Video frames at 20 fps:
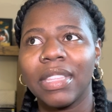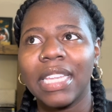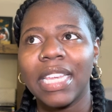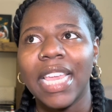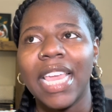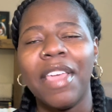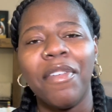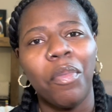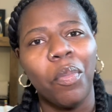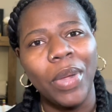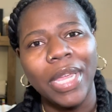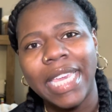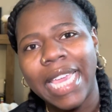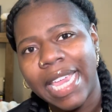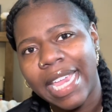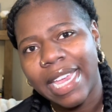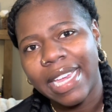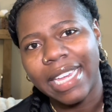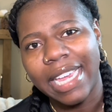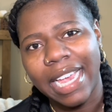if we
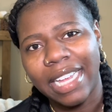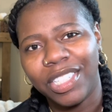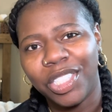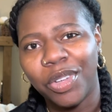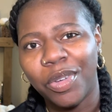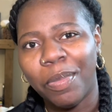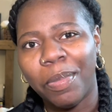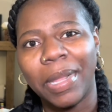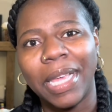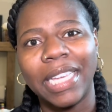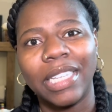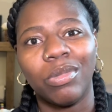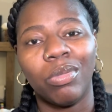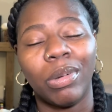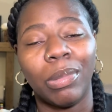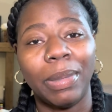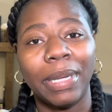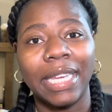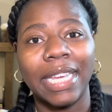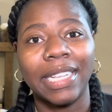can't get to a place where
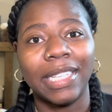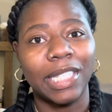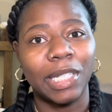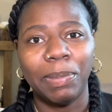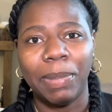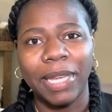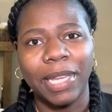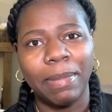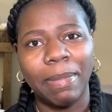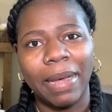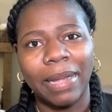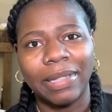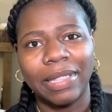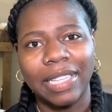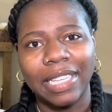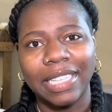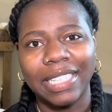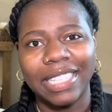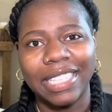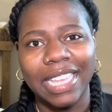we can speak about
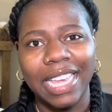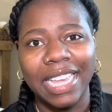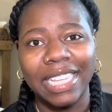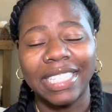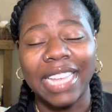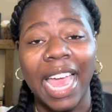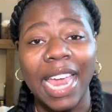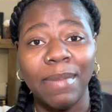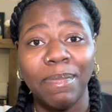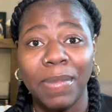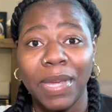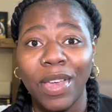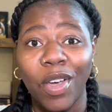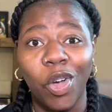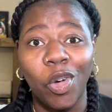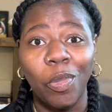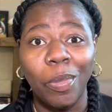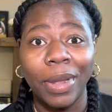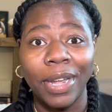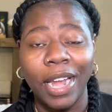these things and be
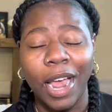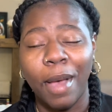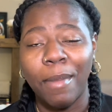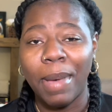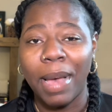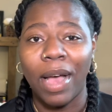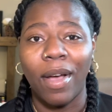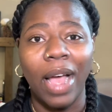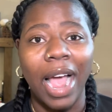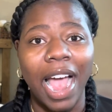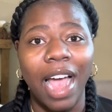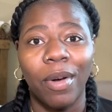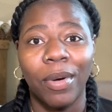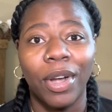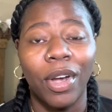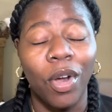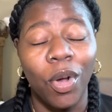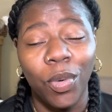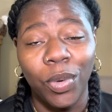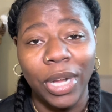open about our
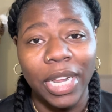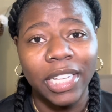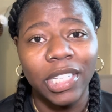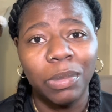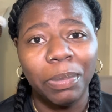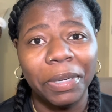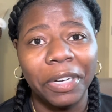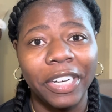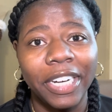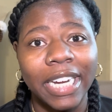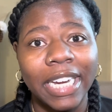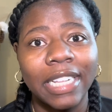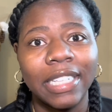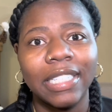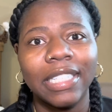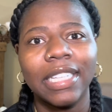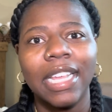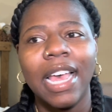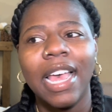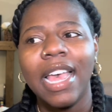own
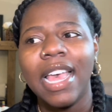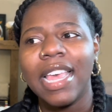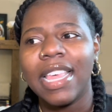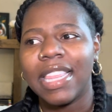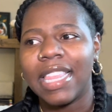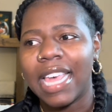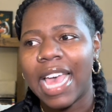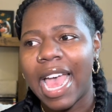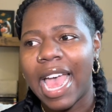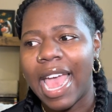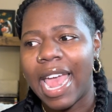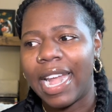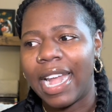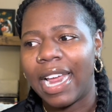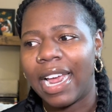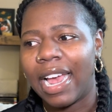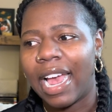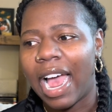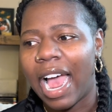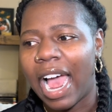experience, then
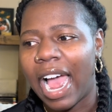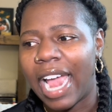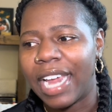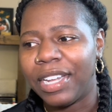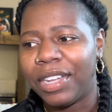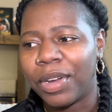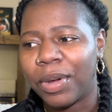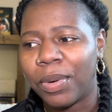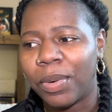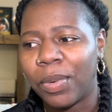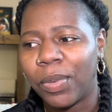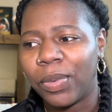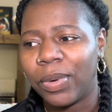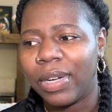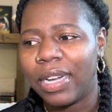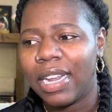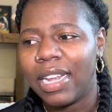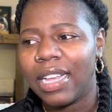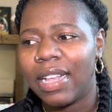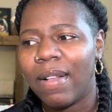I don't
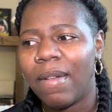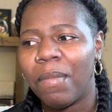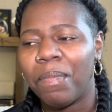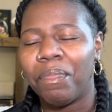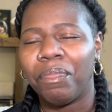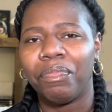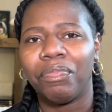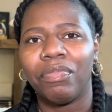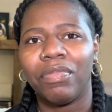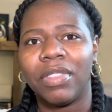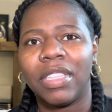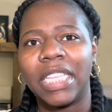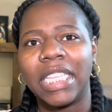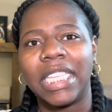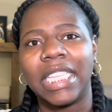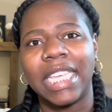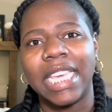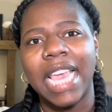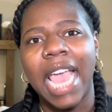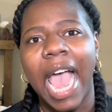
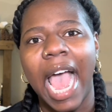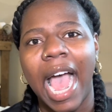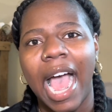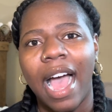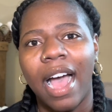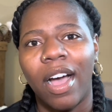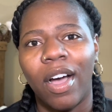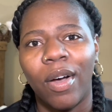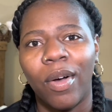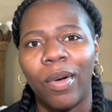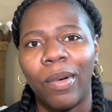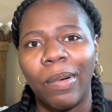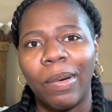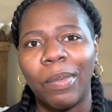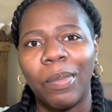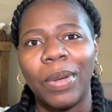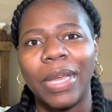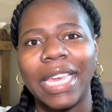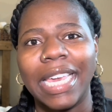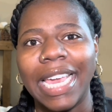see how
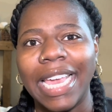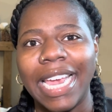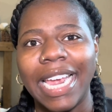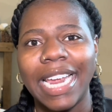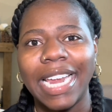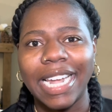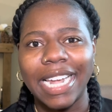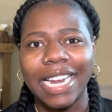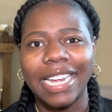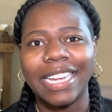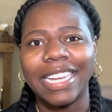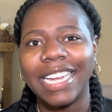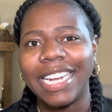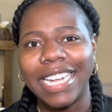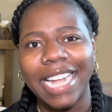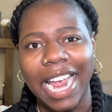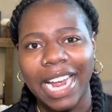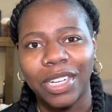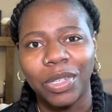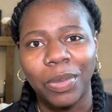we can
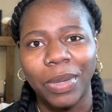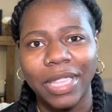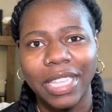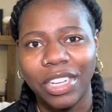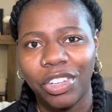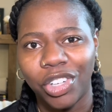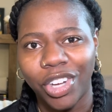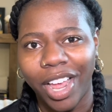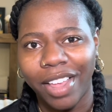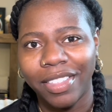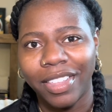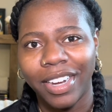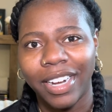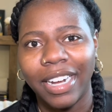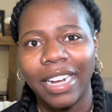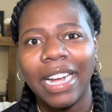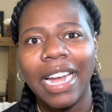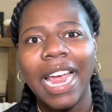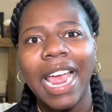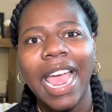connect with each other
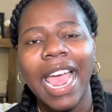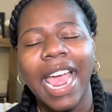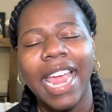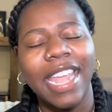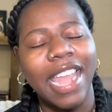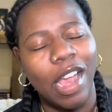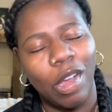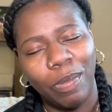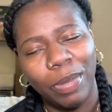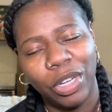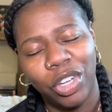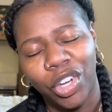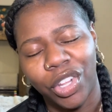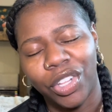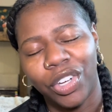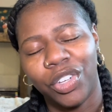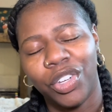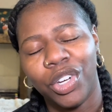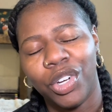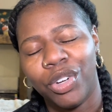and help each other
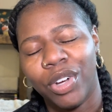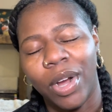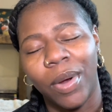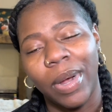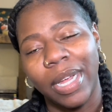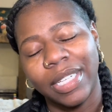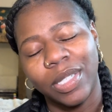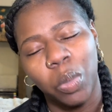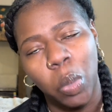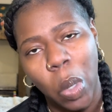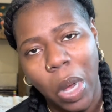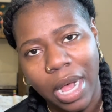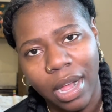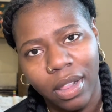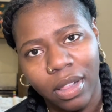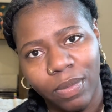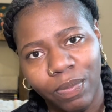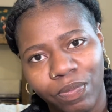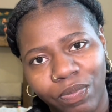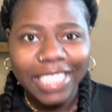to grow as well.
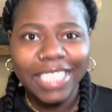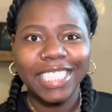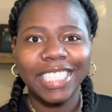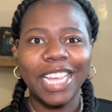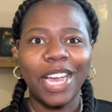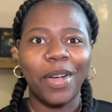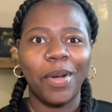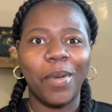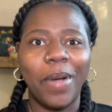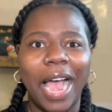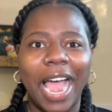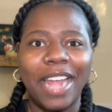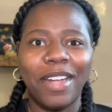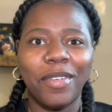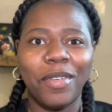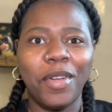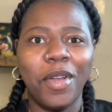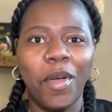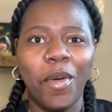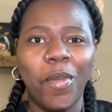So I don't
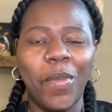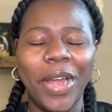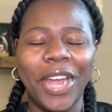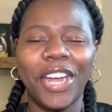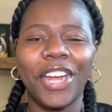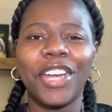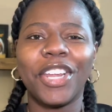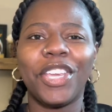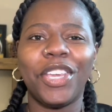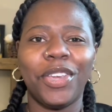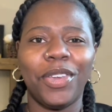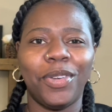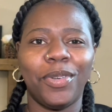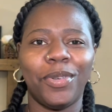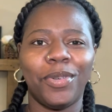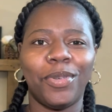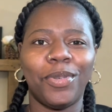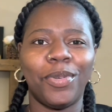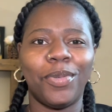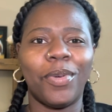know where
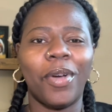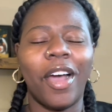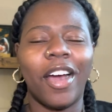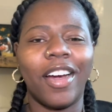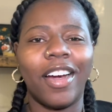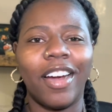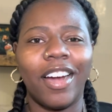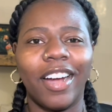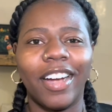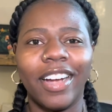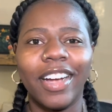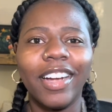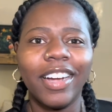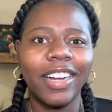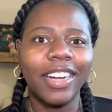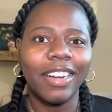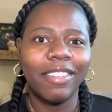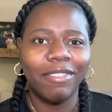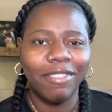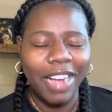you are
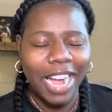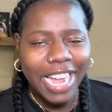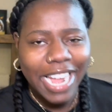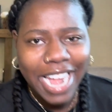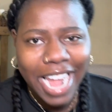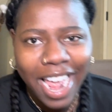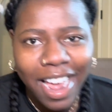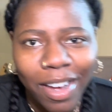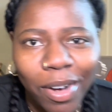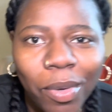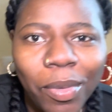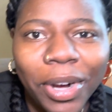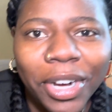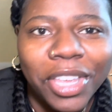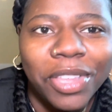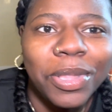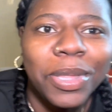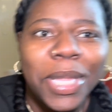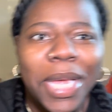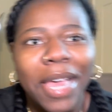right now, where you
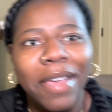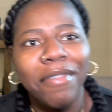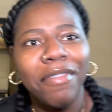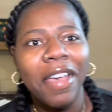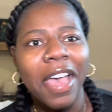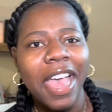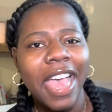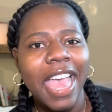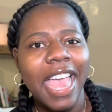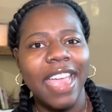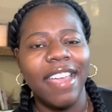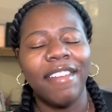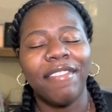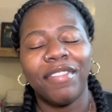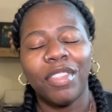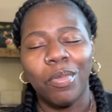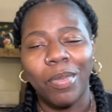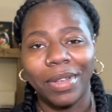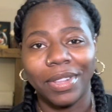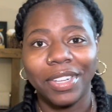live, if the
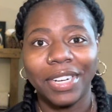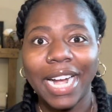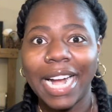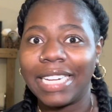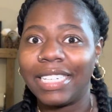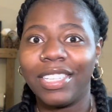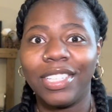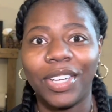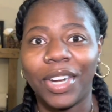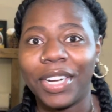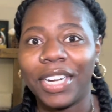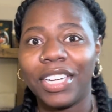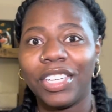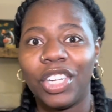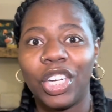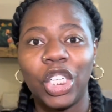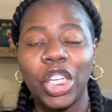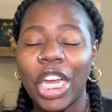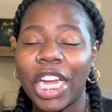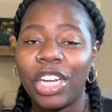weather has started to
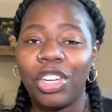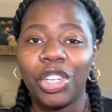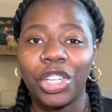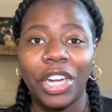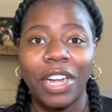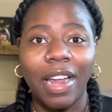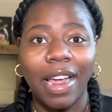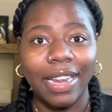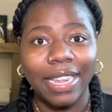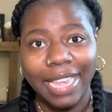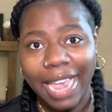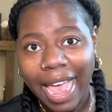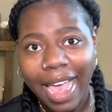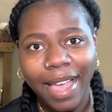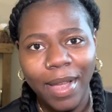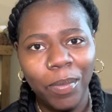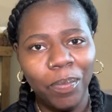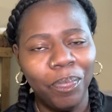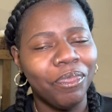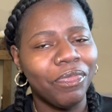change or not yet.
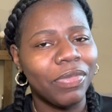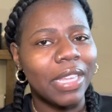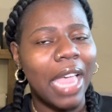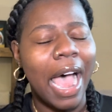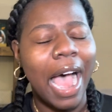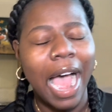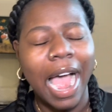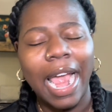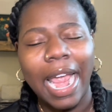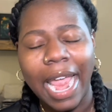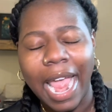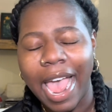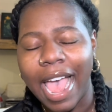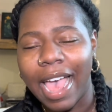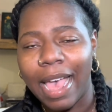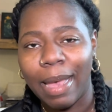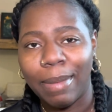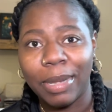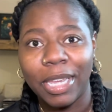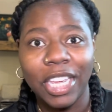I
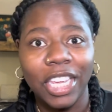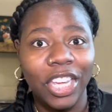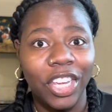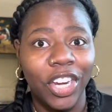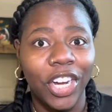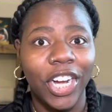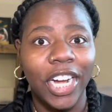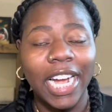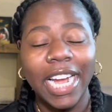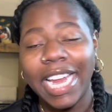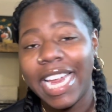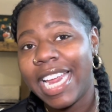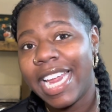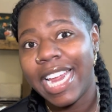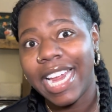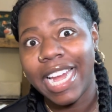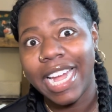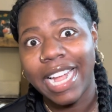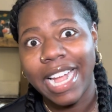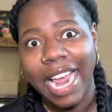am here
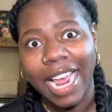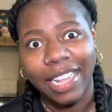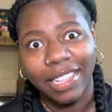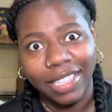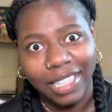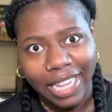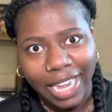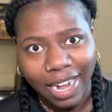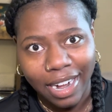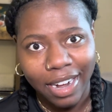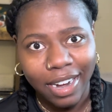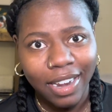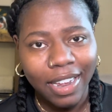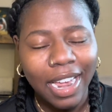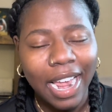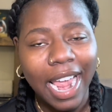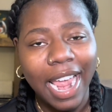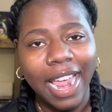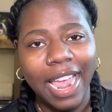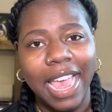in Atlanta
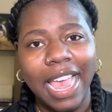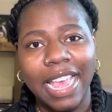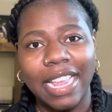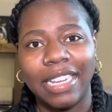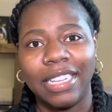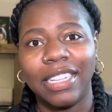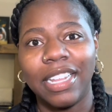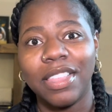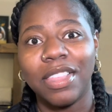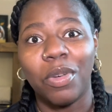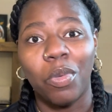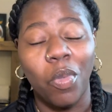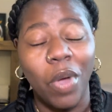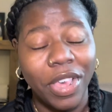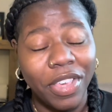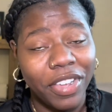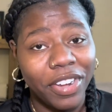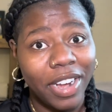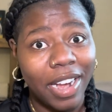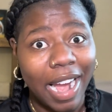and the
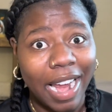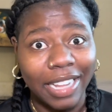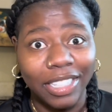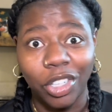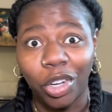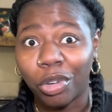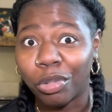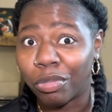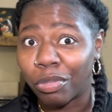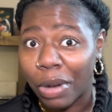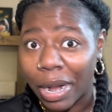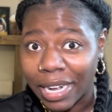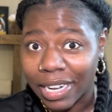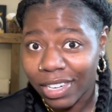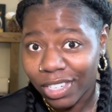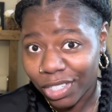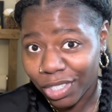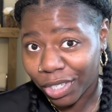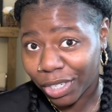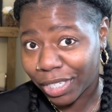weather has already
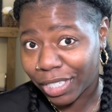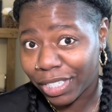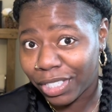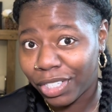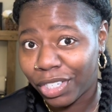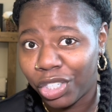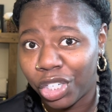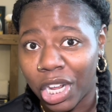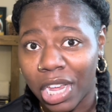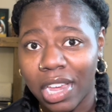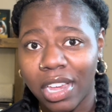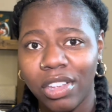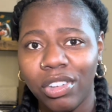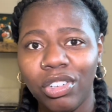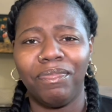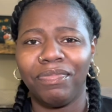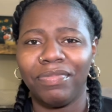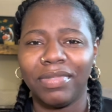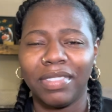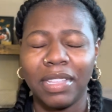started to
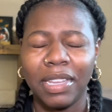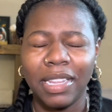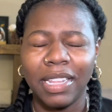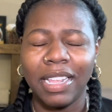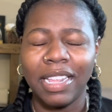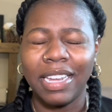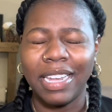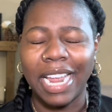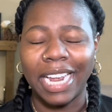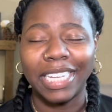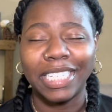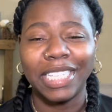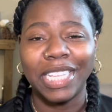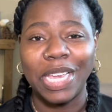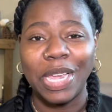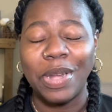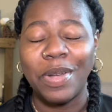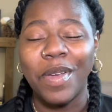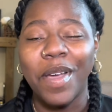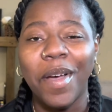change. Next thing
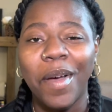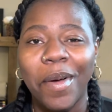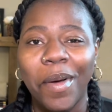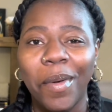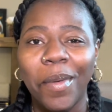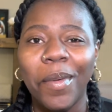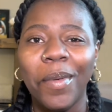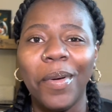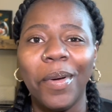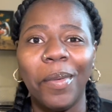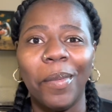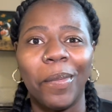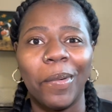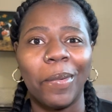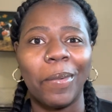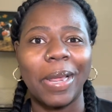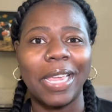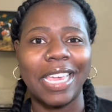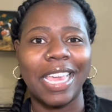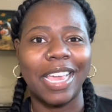you know, we're
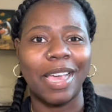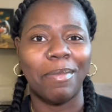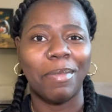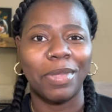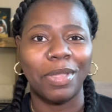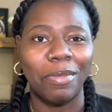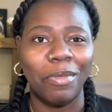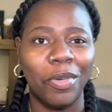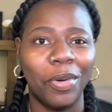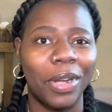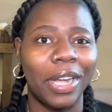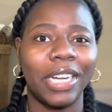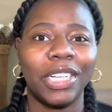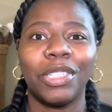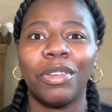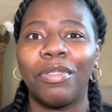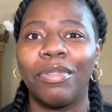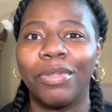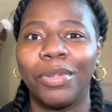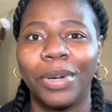waking up in the morning to
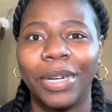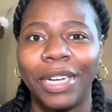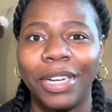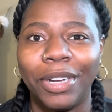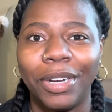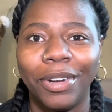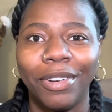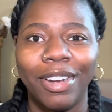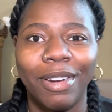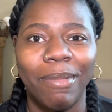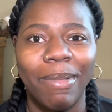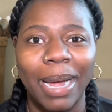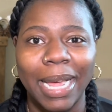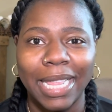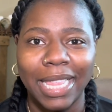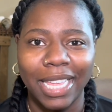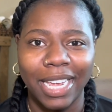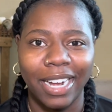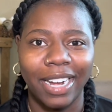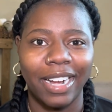40-degree
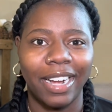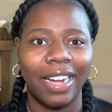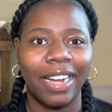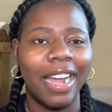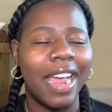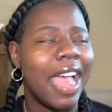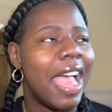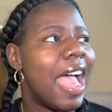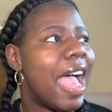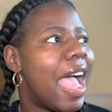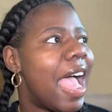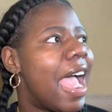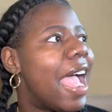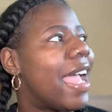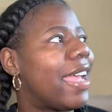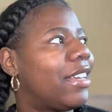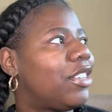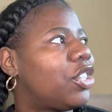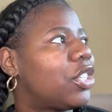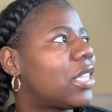weather
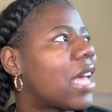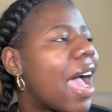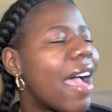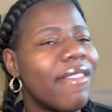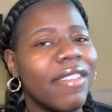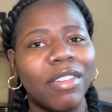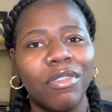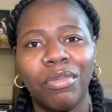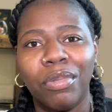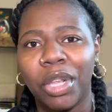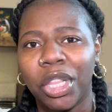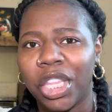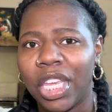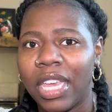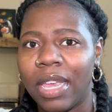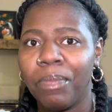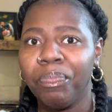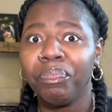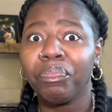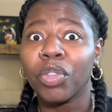and just having really
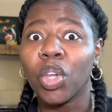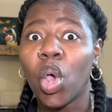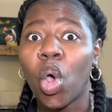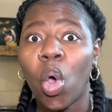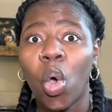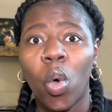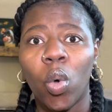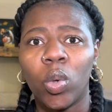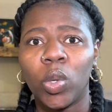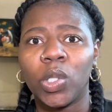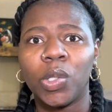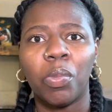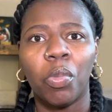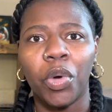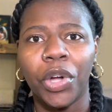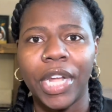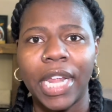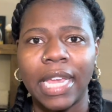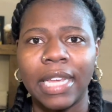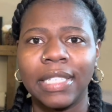cold
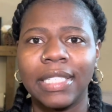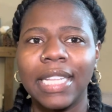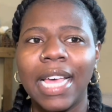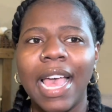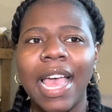mornings.